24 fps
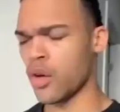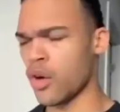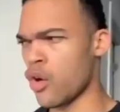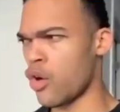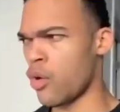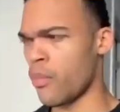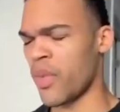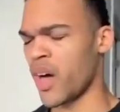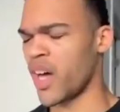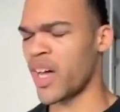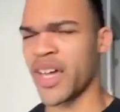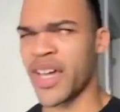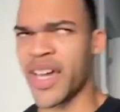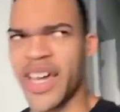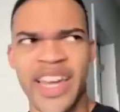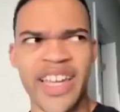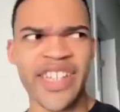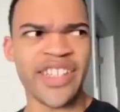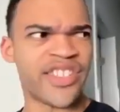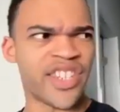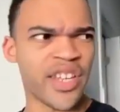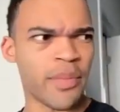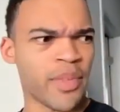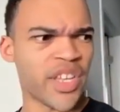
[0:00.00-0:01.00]
Oh, my.
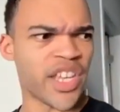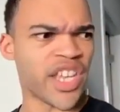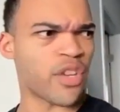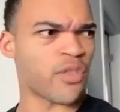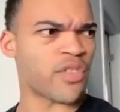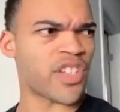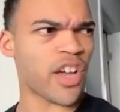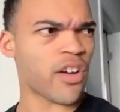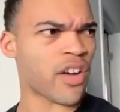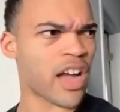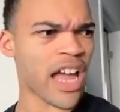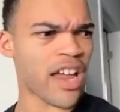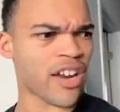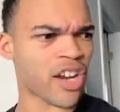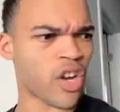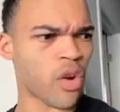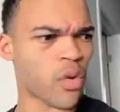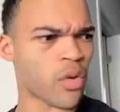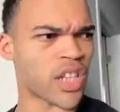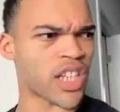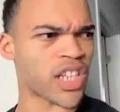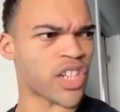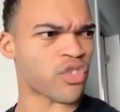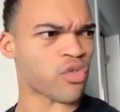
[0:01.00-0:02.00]
Hey, Timmy, can you tell Kyle to
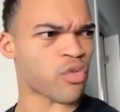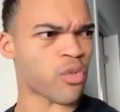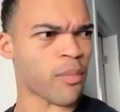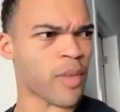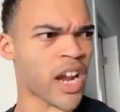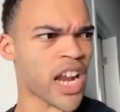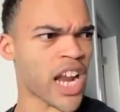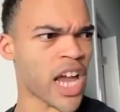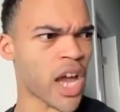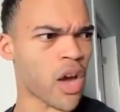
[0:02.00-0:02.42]
go clean his room right